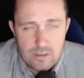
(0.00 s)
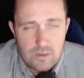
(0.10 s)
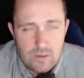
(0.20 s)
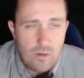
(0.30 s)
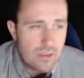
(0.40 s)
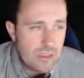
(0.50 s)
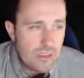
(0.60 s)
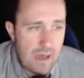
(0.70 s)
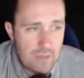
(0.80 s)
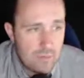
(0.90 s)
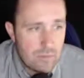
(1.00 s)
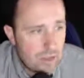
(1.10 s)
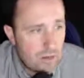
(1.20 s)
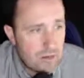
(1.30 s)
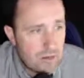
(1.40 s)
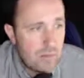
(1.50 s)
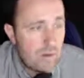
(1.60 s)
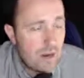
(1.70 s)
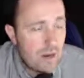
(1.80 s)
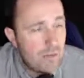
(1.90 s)
No doors in the bathroom stalls, I mean
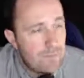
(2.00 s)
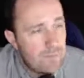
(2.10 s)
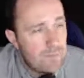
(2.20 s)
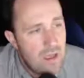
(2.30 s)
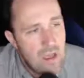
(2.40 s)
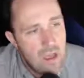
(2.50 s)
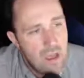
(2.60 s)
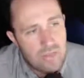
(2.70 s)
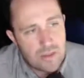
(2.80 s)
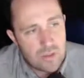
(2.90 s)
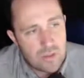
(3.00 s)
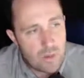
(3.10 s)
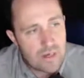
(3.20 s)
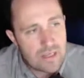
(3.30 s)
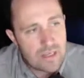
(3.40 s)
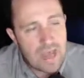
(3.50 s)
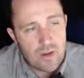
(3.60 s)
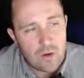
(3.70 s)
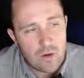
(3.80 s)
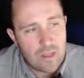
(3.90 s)
whatever. There's a weird
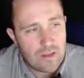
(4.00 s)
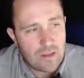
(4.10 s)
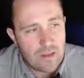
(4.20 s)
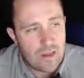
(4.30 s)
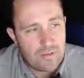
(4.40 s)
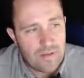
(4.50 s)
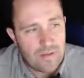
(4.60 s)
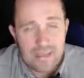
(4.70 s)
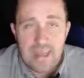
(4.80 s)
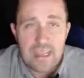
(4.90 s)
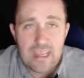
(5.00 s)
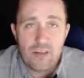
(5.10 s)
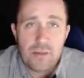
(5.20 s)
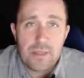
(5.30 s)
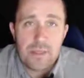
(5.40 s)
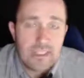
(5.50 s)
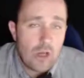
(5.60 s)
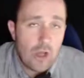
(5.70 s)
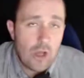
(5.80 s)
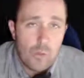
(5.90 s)
category that can affect any of them, and that's
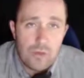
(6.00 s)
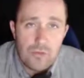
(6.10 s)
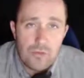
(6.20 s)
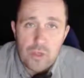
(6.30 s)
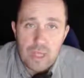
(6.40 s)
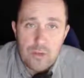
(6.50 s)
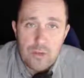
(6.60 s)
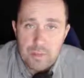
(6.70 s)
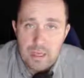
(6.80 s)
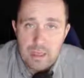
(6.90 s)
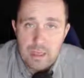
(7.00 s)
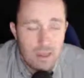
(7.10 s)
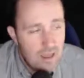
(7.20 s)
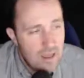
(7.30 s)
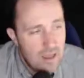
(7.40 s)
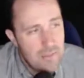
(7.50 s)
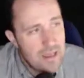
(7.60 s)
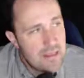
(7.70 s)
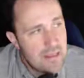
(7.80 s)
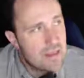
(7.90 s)
called willful and repeated. It
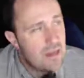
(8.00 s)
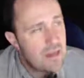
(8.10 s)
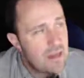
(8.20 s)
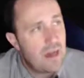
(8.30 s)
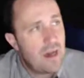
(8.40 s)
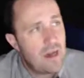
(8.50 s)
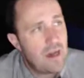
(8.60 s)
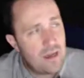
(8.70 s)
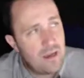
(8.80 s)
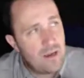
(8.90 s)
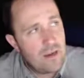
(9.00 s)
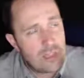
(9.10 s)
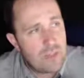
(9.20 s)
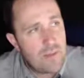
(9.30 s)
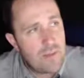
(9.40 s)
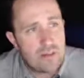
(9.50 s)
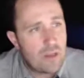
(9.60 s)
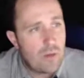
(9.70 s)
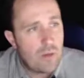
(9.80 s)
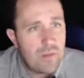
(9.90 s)
means uh, uh, an OSHA inspector
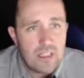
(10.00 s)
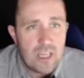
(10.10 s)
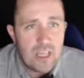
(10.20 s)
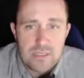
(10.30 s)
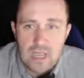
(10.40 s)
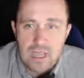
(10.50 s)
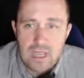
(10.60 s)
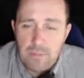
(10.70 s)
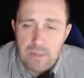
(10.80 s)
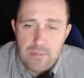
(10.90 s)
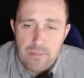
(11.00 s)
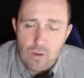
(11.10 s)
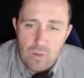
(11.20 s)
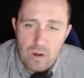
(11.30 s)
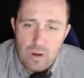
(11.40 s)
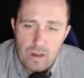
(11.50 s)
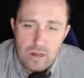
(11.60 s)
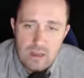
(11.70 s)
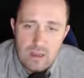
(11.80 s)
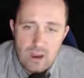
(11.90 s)
show up to my job site and people weren't
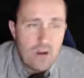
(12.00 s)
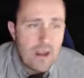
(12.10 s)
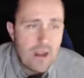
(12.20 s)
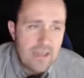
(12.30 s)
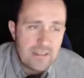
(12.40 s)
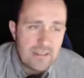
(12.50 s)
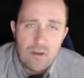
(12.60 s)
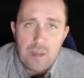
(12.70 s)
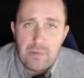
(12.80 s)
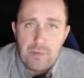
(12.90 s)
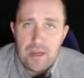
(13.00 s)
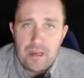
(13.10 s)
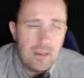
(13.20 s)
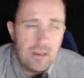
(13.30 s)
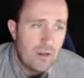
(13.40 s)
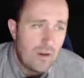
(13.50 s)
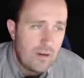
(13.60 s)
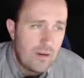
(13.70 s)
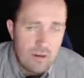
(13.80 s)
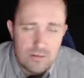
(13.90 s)
wearing hard hats and they were operating, you know,
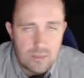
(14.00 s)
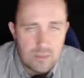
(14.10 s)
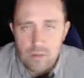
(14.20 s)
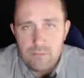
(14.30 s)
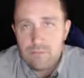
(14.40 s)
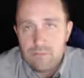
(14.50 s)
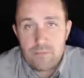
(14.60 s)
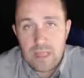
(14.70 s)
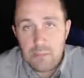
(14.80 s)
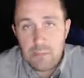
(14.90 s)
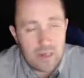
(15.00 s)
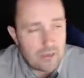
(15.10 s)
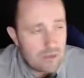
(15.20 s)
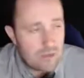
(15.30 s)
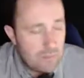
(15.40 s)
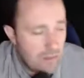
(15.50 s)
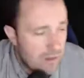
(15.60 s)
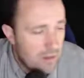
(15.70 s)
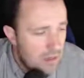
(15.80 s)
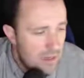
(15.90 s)
under someone laying bricks or
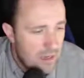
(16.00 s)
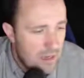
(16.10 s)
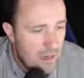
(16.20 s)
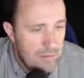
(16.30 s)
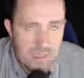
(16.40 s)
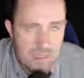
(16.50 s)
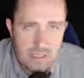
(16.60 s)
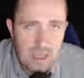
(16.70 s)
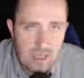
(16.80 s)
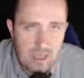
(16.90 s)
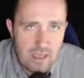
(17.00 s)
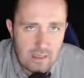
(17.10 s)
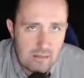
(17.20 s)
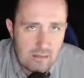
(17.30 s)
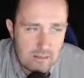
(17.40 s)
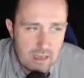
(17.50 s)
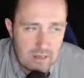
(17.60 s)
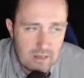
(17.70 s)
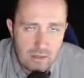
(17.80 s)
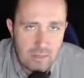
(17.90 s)
something. Um, and they say, hey, that could that
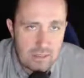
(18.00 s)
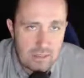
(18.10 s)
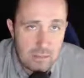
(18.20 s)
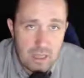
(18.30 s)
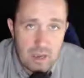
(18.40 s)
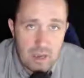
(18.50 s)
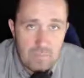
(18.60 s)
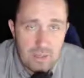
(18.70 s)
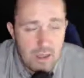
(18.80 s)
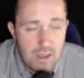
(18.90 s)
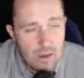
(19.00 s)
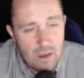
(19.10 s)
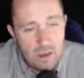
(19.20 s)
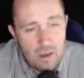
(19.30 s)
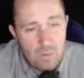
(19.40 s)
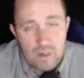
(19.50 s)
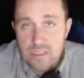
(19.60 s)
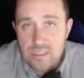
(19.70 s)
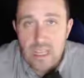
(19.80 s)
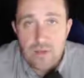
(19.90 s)
could really mess somebody up. Uh, we're going
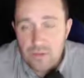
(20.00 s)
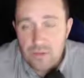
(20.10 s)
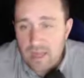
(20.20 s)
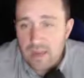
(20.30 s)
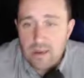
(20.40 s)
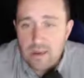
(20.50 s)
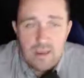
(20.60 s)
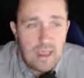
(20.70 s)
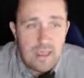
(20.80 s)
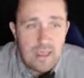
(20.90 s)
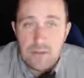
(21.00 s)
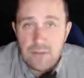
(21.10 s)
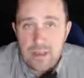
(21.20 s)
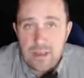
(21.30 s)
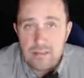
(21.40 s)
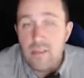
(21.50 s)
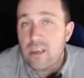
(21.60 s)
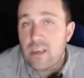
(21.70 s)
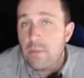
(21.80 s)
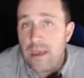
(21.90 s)
to cite you for that and get it fixed. Then
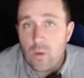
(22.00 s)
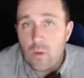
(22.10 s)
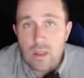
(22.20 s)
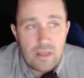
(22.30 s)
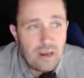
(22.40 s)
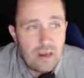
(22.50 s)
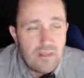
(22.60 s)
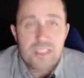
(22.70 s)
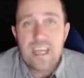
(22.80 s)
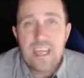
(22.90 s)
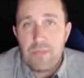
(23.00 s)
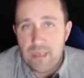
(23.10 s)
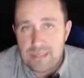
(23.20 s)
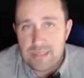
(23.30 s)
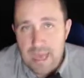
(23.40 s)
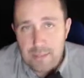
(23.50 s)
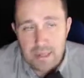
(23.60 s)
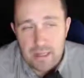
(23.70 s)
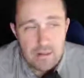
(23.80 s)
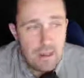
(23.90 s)
they come back a week later and the same thing is
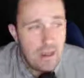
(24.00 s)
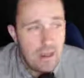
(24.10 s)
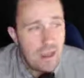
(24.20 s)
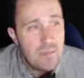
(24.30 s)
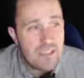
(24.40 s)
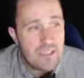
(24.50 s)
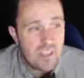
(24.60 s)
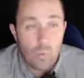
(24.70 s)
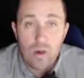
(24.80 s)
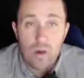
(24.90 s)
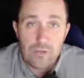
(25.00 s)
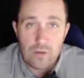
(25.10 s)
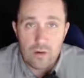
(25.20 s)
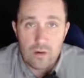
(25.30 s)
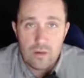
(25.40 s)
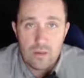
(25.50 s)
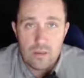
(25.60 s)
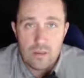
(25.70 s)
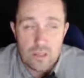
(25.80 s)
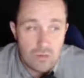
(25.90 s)
happening. It means it's willful.
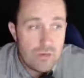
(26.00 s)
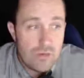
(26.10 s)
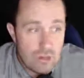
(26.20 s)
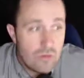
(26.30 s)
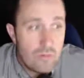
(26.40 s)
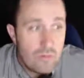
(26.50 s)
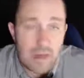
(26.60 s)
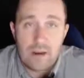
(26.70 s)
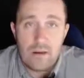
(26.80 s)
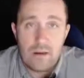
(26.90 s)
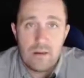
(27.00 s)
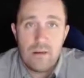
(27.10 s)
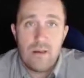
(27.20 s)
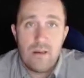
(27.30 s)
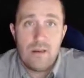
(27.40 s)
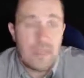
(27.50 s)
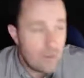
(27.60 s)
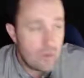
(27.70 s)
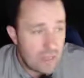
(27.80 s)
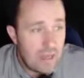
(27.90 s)
You knew better and
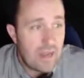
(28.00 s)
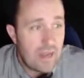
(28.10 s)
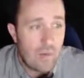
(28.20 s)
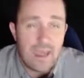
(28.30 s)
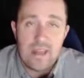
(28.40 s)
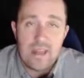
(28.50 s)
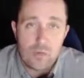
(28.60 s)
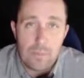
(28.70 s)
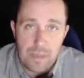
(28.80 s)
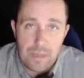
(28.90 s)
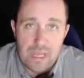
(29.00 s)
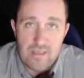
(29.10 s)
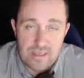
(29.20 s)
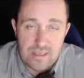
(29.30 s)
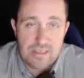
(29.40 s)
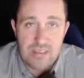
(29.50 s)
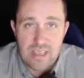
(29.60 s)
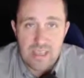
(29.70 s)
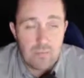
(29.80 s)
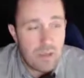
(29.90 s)
you did it anyway and it's repeated. This is the
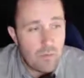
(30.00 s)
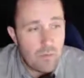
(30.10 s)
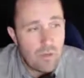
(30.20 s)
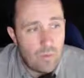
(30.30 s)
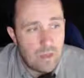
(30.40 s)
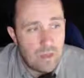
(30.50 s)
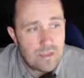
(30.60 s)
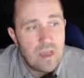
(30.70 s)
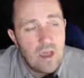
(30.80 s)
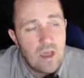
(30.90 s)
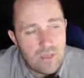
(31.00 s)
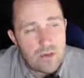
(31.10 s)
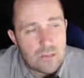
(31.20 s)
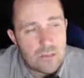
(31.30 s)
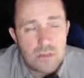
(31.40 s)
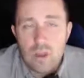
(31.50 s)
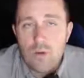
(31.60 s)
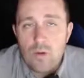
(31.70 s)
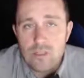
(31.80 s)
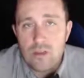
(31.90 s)
same thing more than once. Those almost
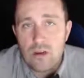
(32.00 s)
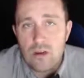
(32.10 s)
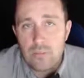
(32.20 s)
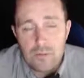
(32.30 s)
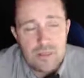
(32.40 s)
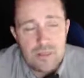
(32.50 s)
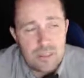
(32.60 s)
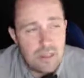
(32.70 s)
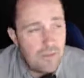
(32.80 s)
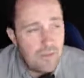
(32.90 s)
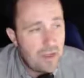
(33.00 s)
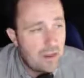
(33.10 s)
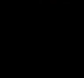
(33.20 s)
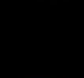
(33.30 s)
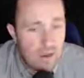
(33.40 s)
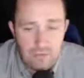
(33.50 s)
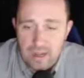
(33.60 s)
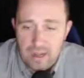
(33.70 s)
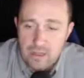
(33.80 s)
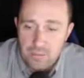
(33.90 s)
always incur a pretty significant uh,
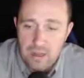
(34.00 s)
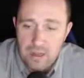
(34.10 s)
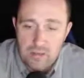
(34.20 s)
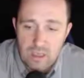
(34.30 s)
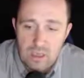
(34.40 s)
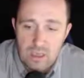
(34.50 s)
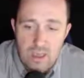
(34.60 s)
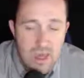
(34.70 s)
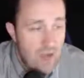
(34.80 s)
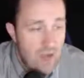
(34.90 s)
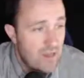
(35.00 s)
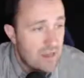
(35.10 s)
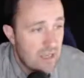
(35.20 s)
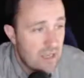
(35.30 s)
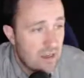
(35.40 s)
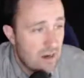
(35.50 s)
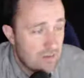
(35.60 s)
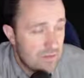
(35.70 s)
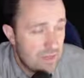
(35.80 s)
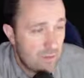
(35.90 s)
financial penalty and I'm not taking care
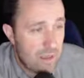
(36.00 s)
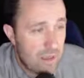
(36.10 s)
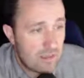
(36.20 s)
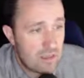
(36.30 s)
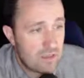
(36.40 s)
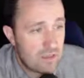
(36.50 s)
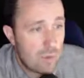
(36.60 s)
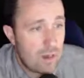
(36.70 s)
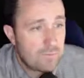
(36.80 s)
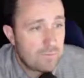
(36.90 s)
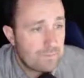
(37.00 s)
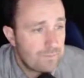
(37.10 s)
of civil penalty as well.